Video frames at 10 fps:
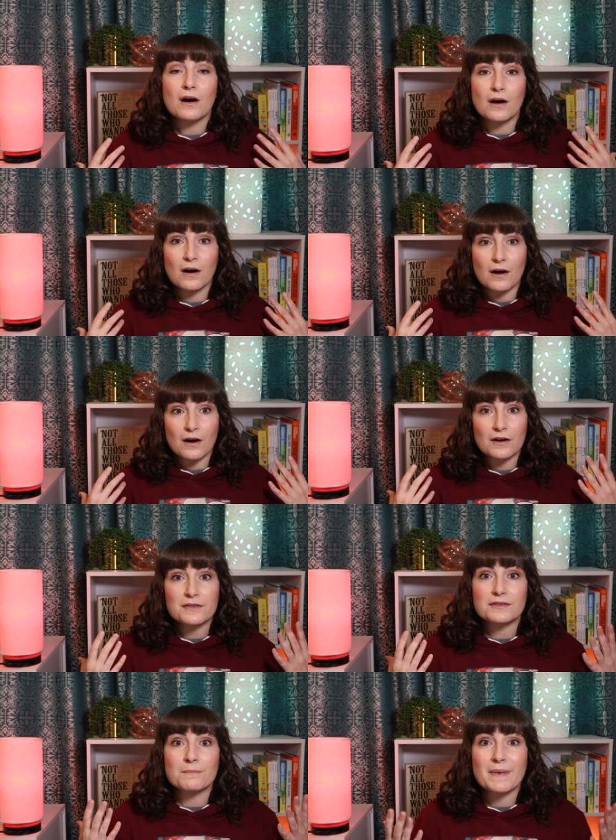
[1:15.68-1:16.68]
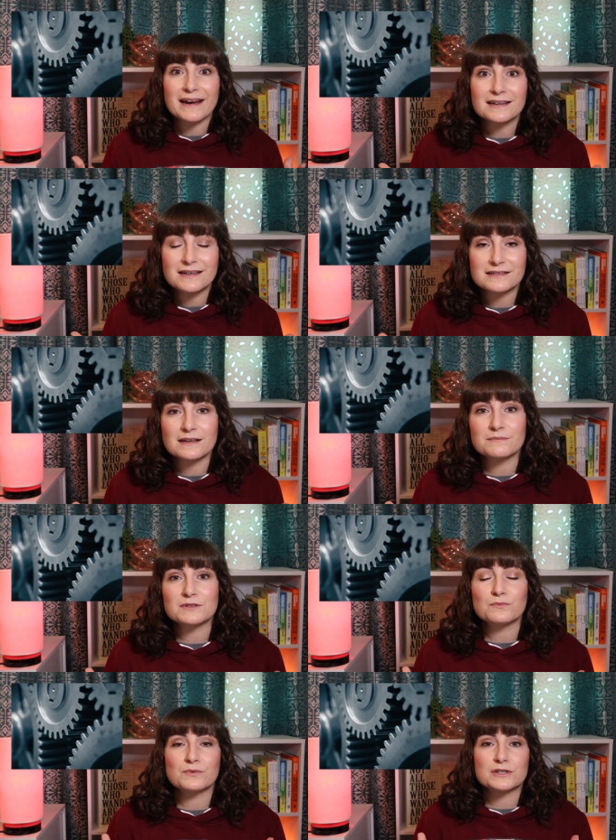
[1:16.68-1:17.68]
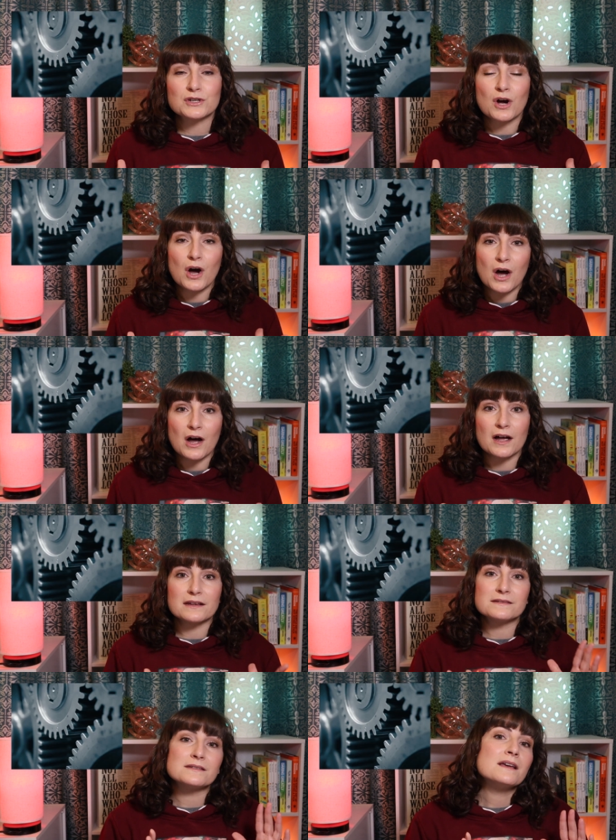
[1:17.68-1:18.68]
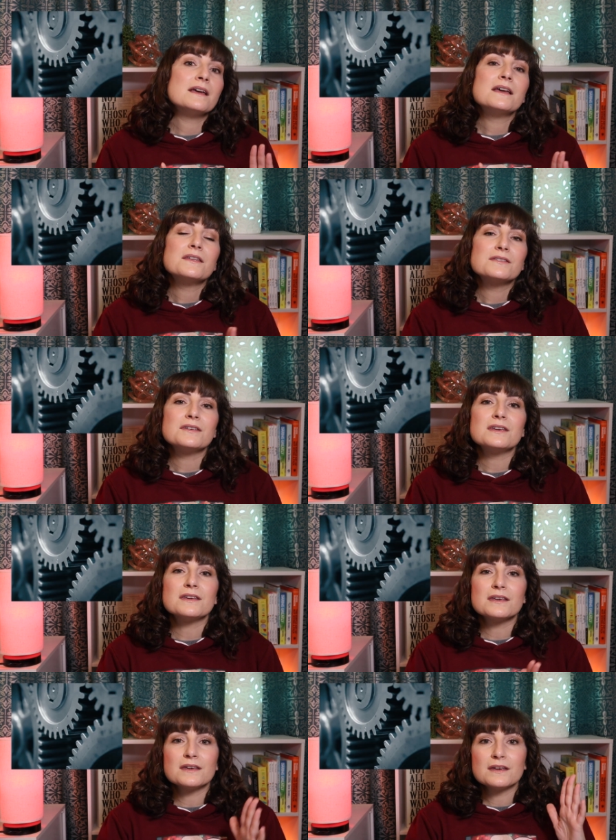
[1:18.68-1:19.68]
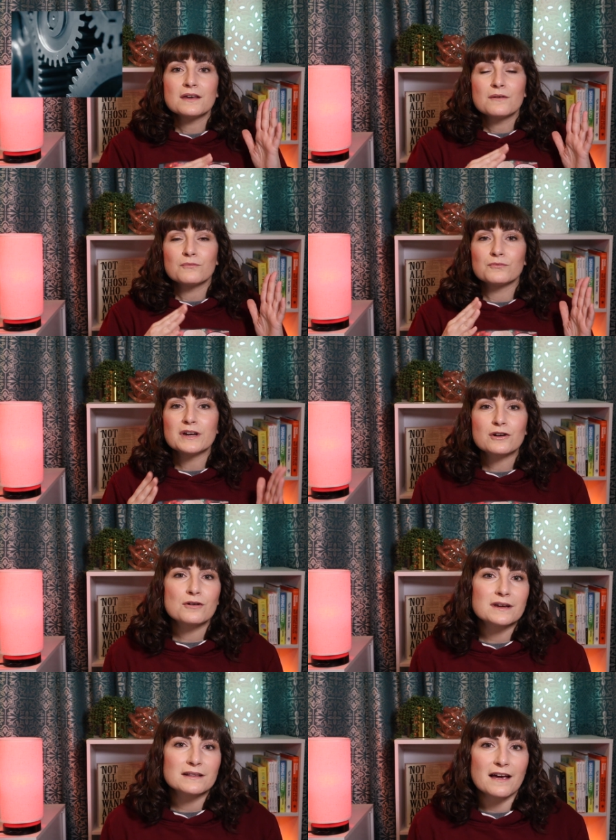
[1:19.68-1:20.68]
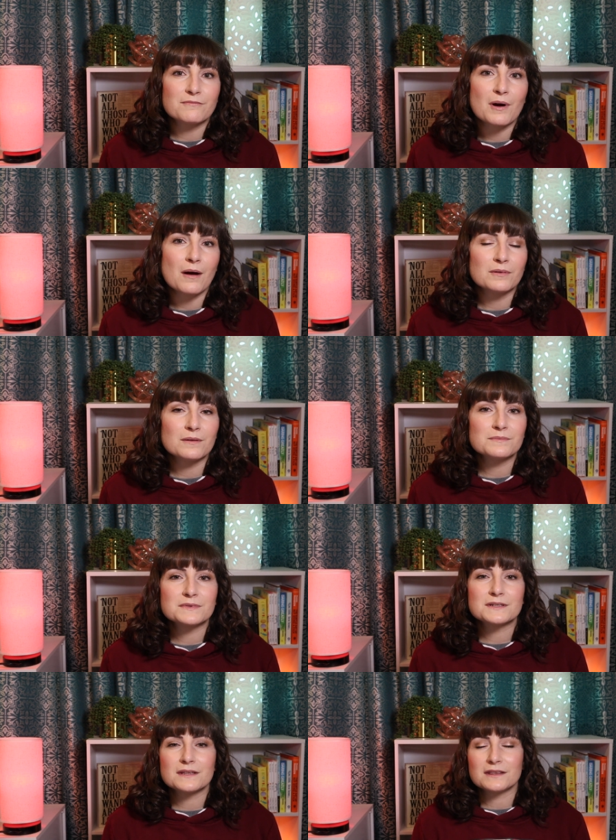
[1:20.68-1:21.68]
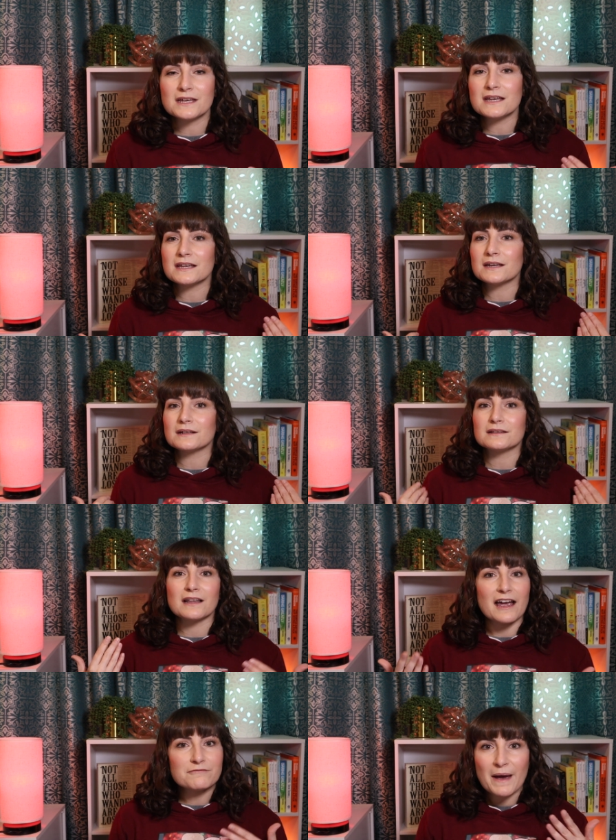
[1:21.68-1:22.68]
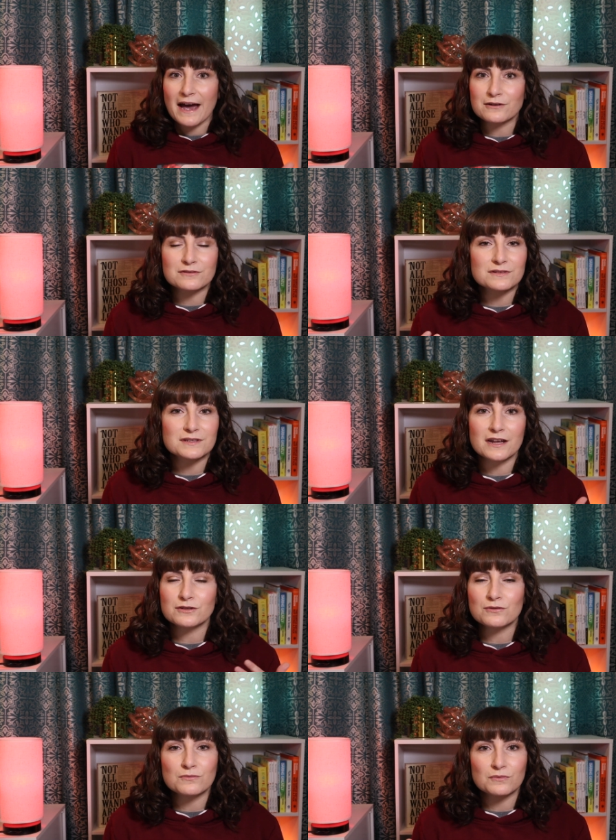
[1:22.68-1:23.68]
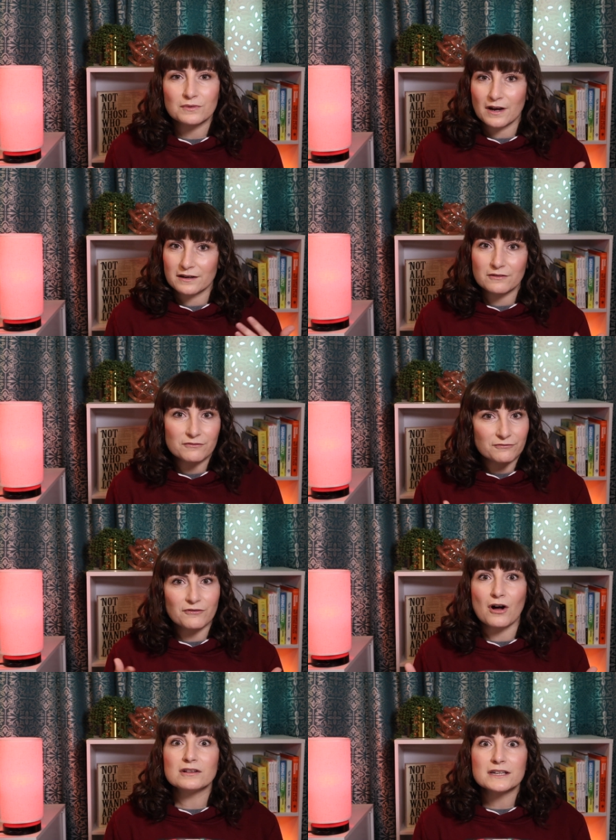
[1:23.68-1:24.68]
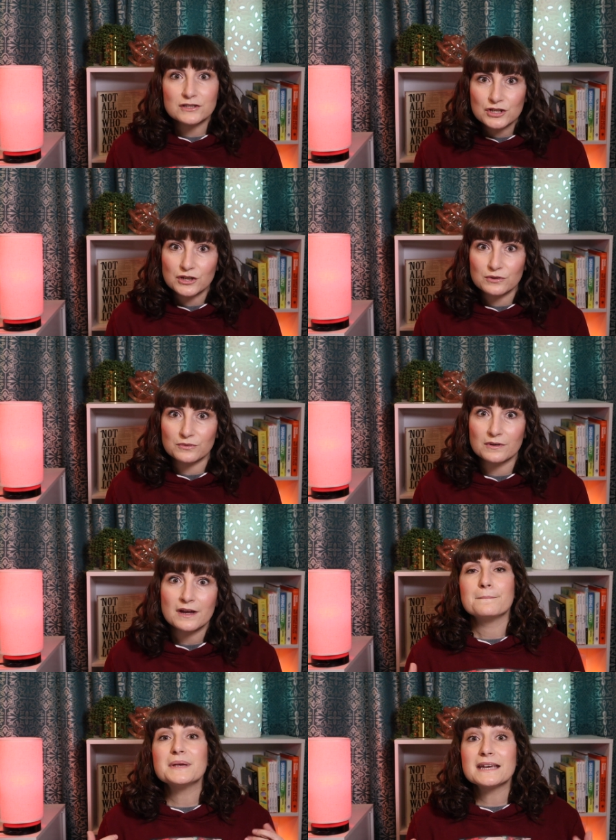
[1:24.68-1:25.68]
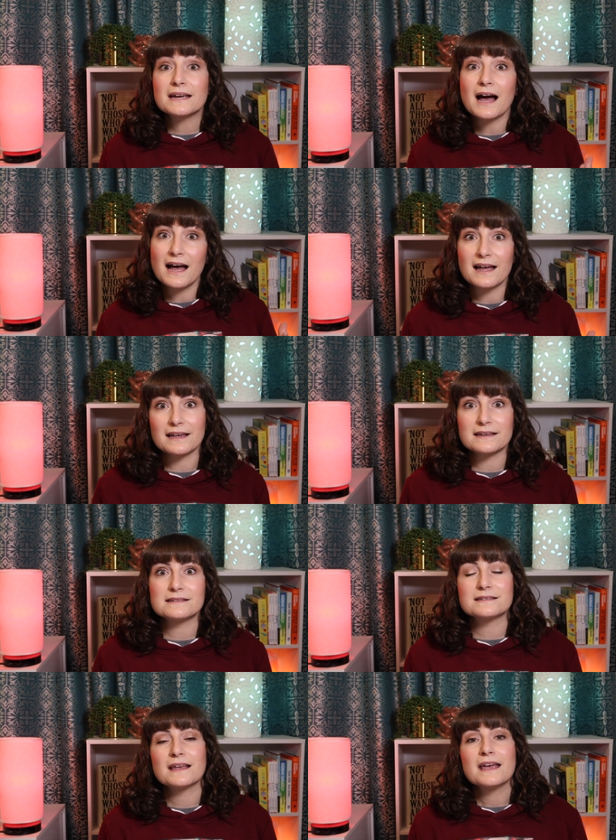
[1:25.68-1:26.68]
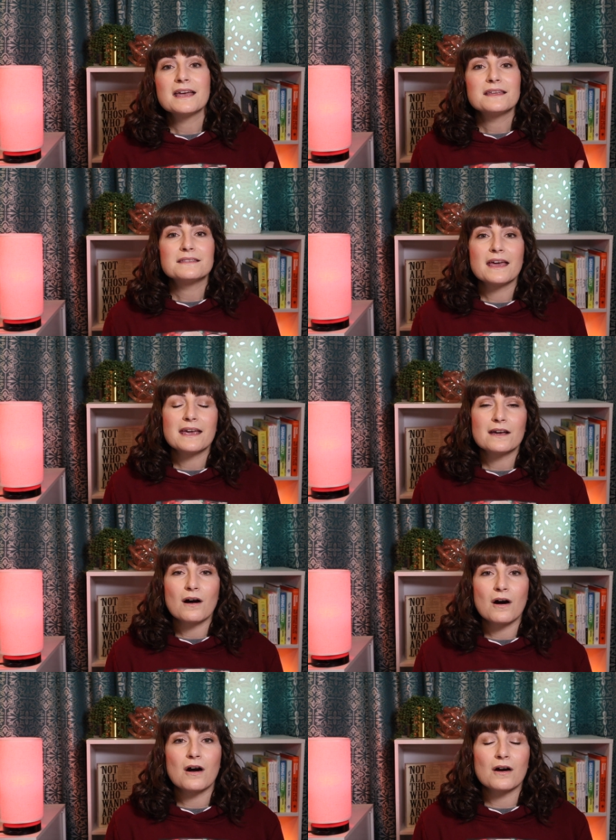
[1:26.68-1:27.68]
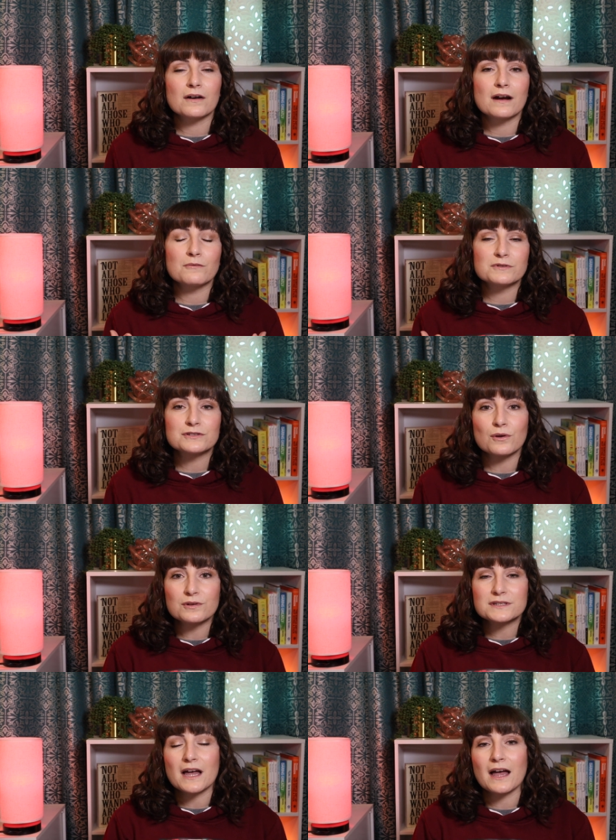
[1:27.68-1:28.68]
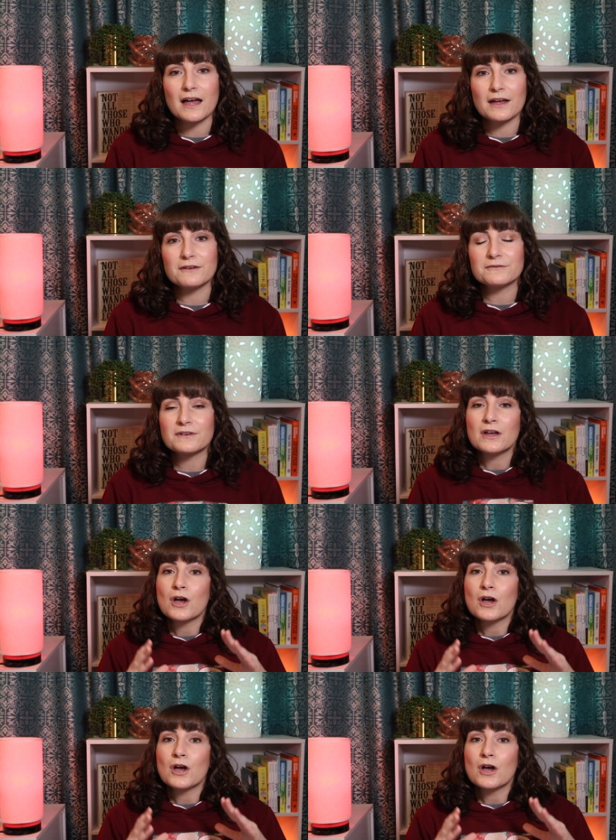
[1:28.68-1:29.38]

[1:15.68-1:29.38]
are the mechanisms which cause the reoccurring life problems, the life patterns that you kind of fall into, because they are a result of